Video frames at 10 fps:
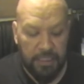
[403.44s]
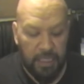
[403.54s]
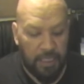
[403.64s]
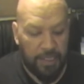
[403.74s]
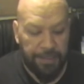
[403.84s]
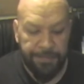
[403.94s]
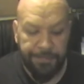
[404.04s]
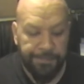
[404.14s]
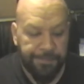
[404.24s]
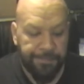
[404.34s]

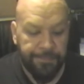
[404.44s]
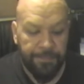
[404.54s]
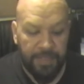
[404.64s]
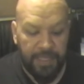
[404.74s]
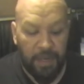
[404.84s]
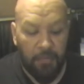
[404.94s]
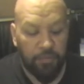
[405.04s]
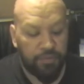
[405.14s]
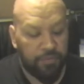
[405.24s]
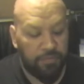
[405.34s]
It
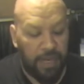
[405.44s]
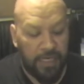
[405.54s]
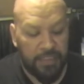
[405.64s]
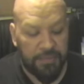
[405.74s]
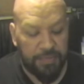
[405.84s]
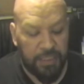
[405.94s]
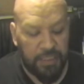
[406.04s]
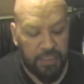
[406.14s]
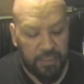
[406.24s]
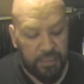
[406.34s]
almost reminds
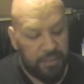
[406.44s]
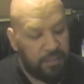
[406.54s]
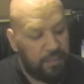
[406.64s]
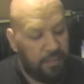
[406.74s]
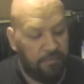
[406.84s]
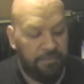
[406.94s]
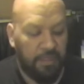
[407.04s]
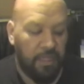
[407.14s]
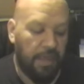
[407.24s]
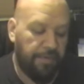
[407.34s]
me of
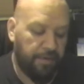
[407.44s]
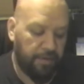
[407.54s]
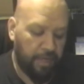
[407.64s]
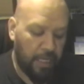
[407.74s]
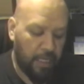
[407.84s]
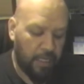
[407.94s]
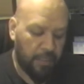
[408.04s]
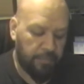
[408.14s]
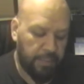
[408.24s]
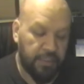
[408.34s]
the leather
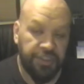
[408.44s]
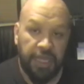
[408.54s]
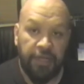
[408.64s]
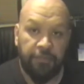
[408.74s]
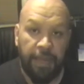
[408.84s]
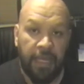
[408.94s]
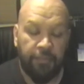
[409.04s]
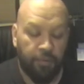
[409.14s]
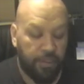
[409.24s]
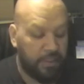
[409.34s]
in the shattered
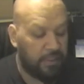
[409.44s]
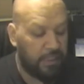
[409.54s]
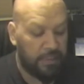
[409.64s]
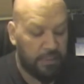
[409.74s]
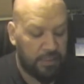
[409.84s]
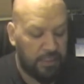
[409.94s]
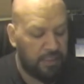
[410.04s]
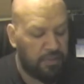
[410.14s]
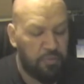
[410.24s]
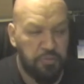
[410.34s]
backboards.
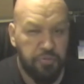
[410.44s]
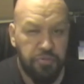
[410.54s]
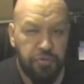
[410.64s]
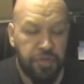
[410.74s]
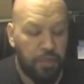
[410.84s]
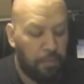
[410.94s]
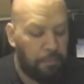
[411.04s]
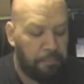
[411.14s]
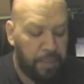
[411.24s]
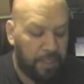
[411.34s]
It's a real
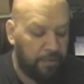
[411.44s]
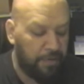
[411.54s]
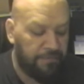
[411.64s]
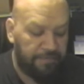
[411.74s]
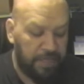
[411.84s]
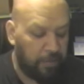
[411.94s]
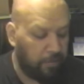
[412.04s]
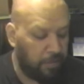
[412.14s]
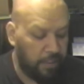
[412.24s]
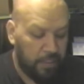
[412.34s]
buttery feel.